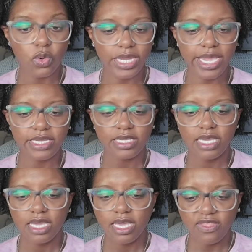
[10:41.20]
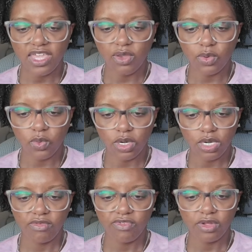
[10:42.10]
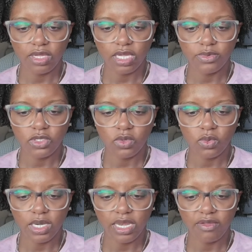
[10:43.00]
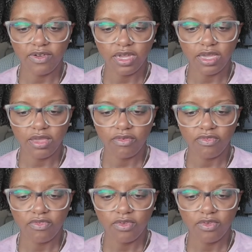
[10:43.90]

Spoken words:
date and then it would work. Refill up to 185.